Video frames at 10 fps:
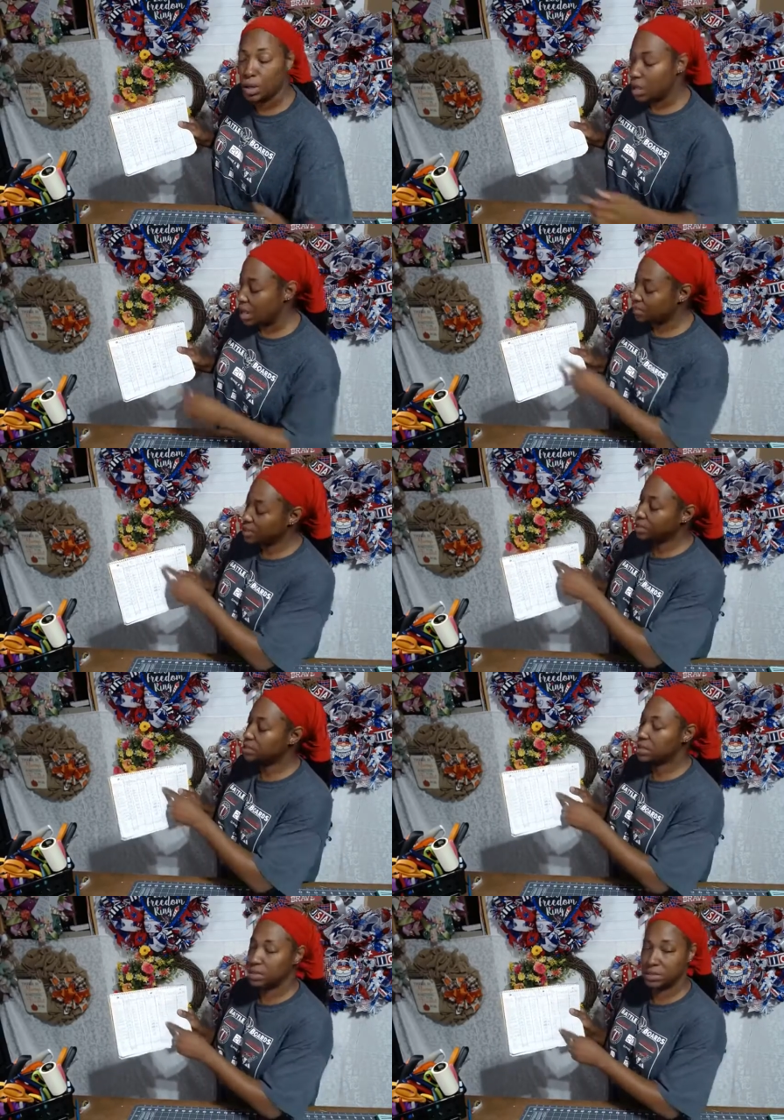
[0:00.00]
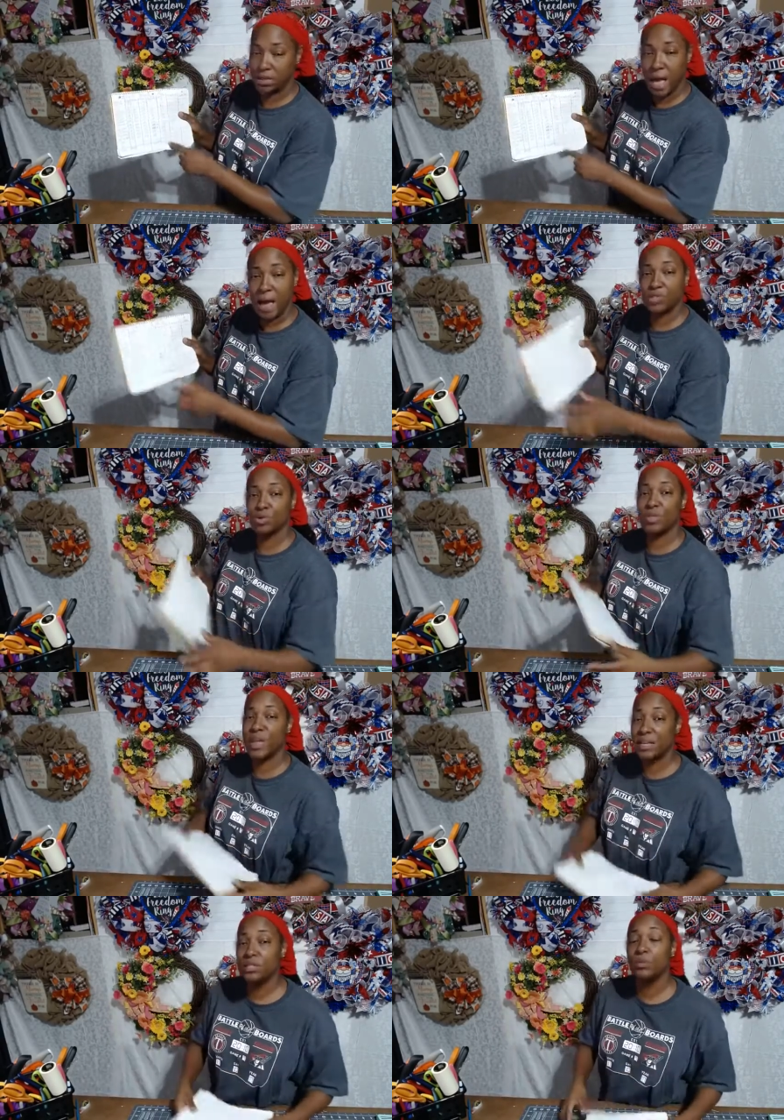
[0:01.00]
And this is the actual, and
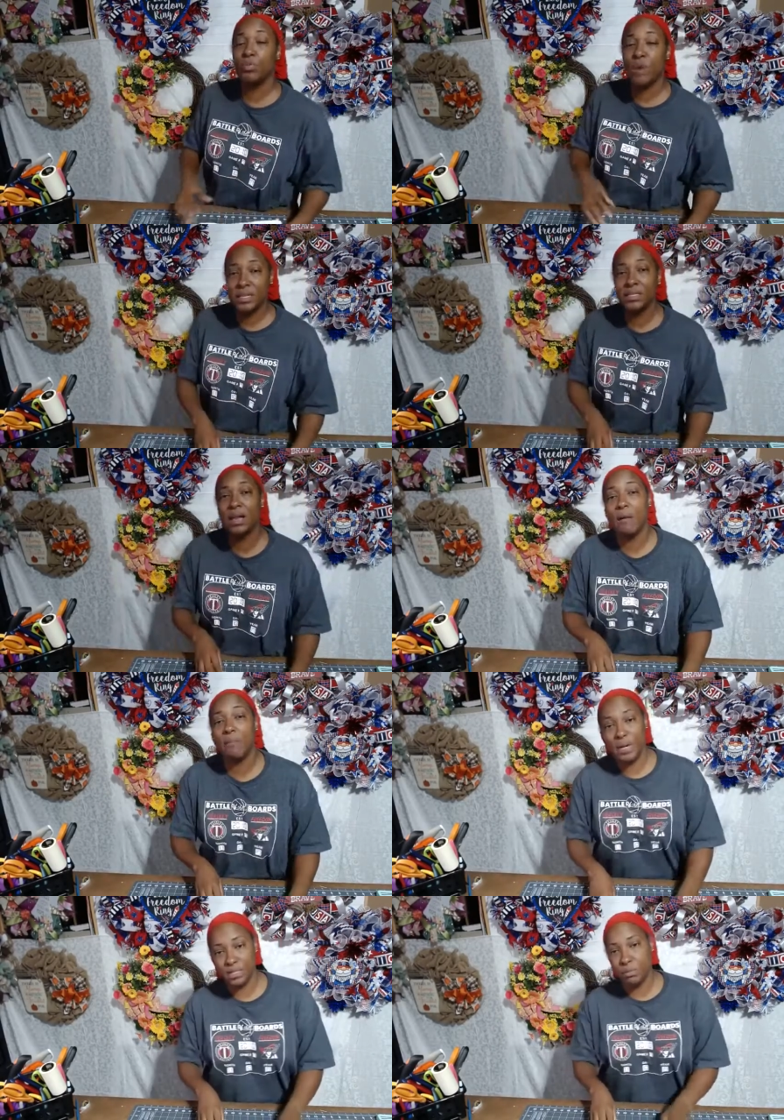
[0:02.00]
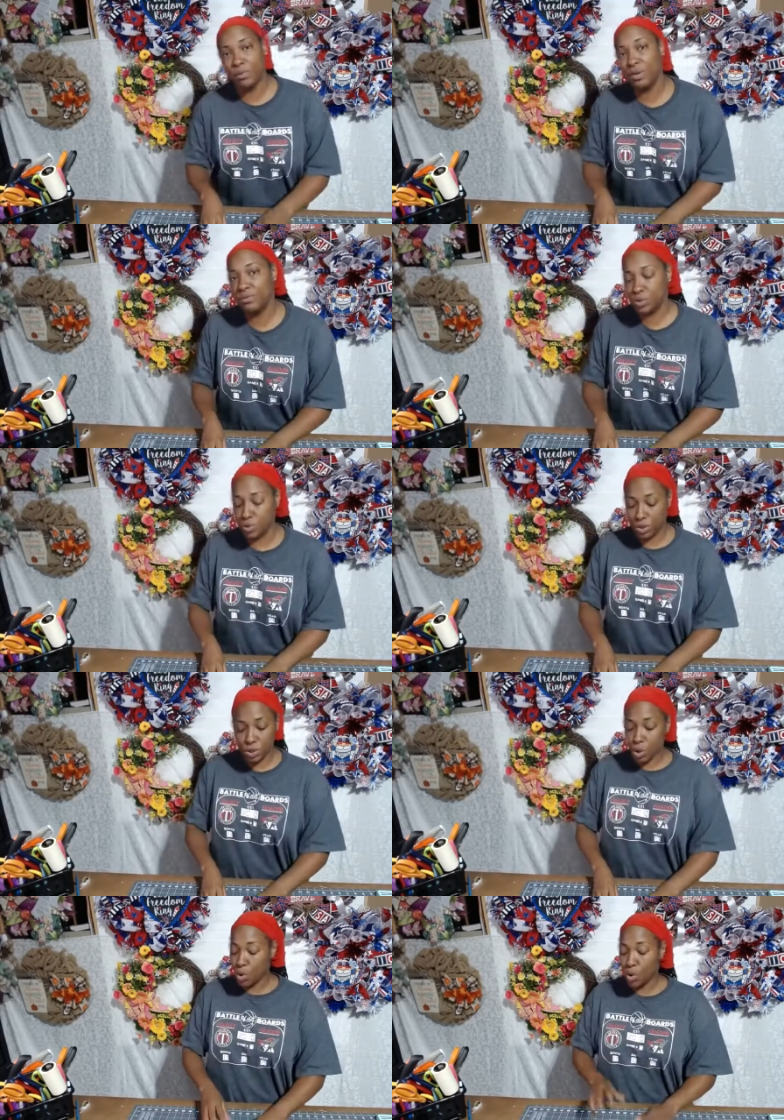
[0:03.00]
that's the price that I base my wreaths on.
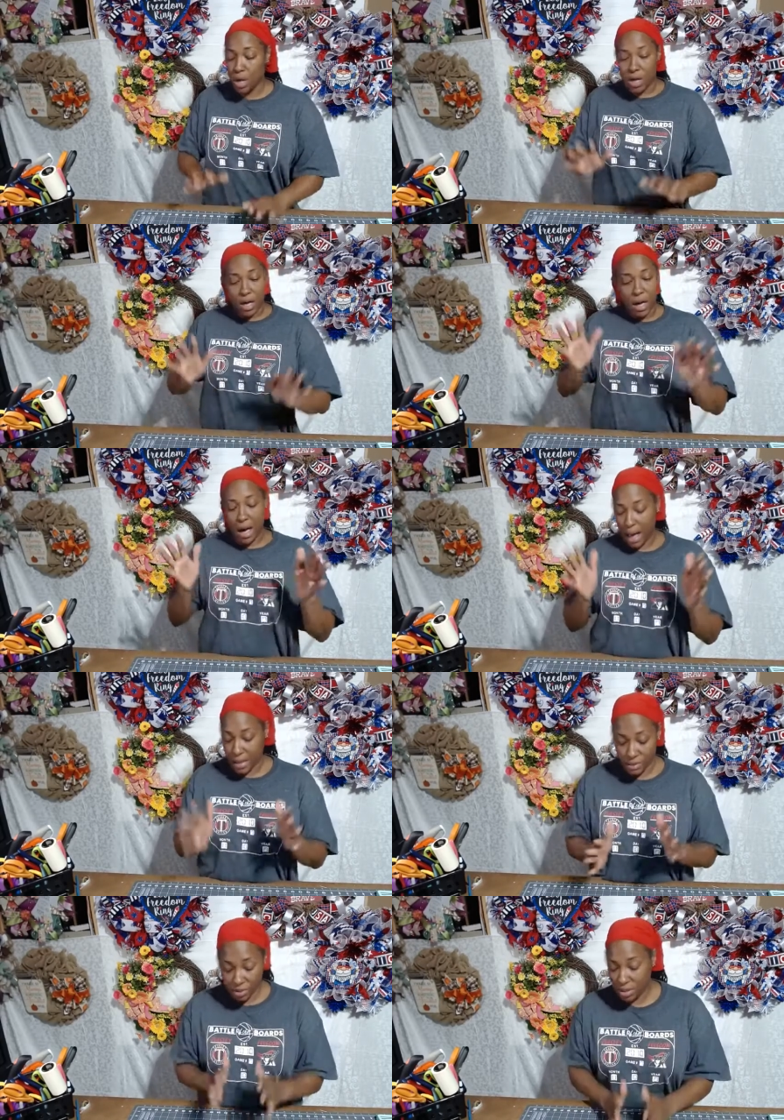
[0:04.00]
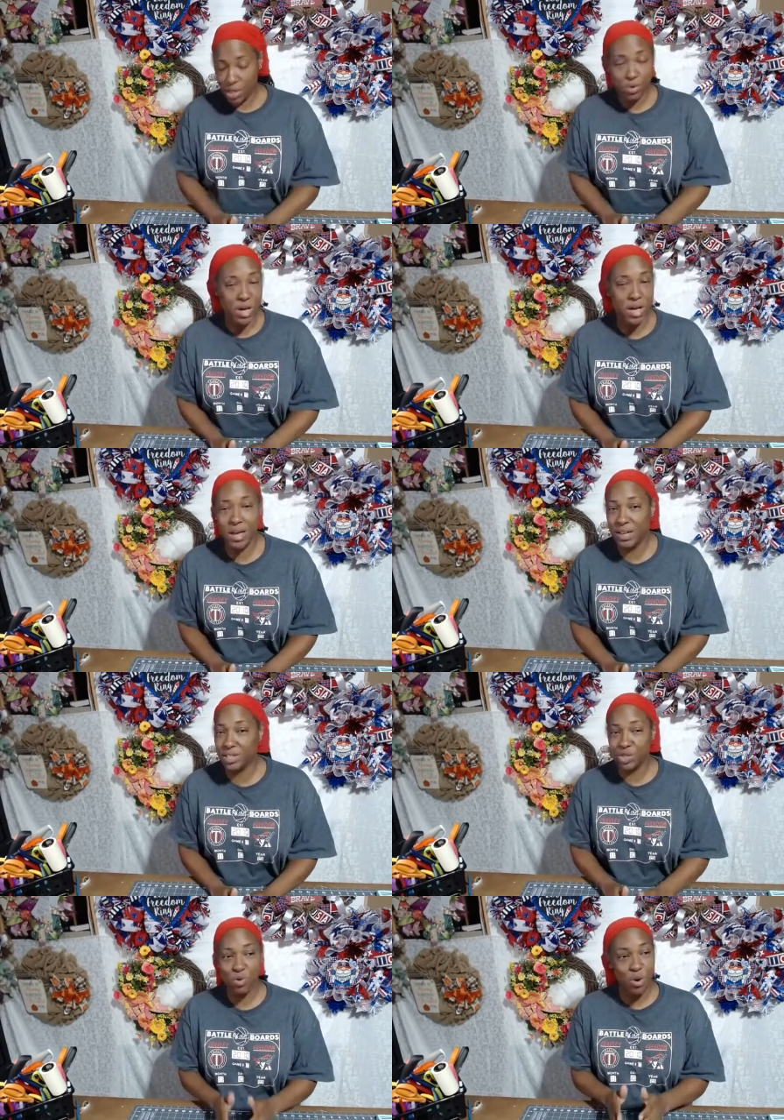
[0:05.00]
So I am still
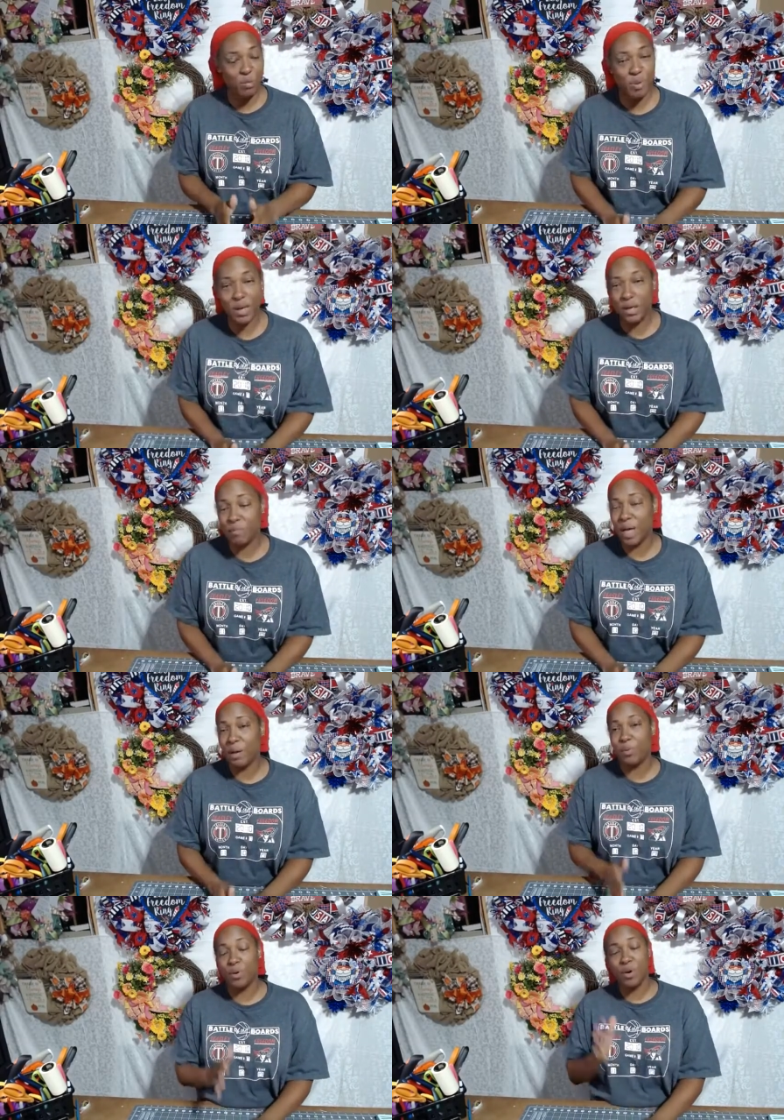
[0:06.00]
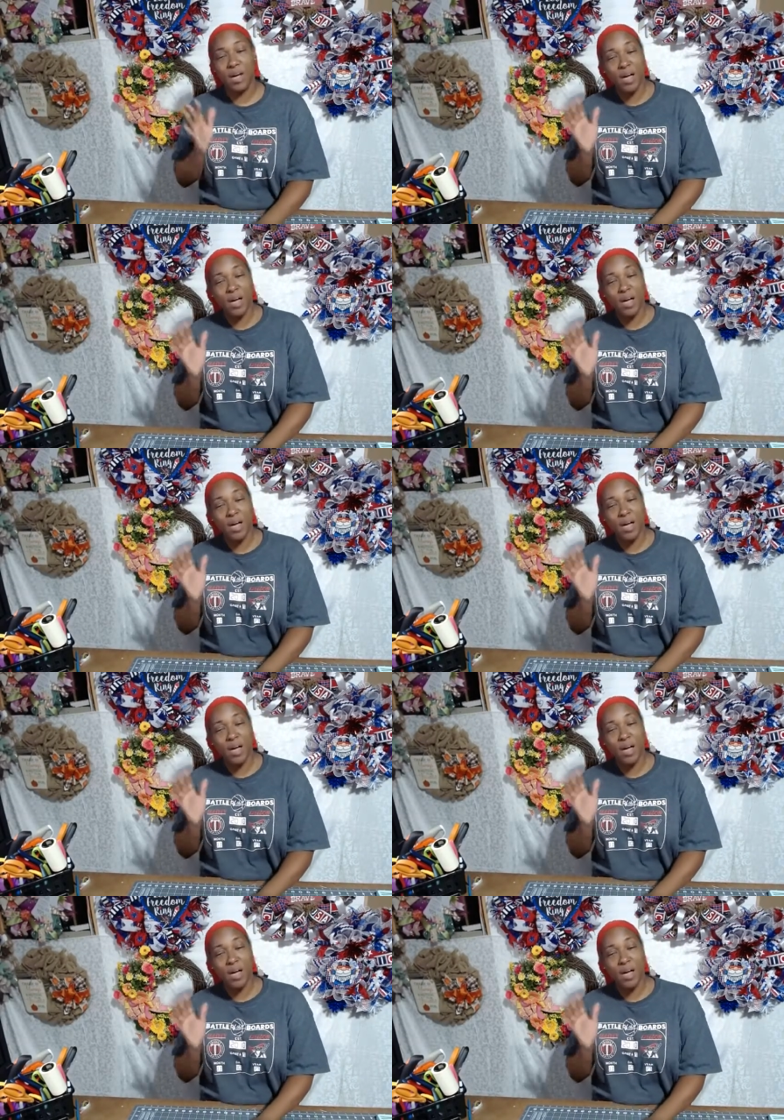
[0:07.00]
hands-on, pen and paper.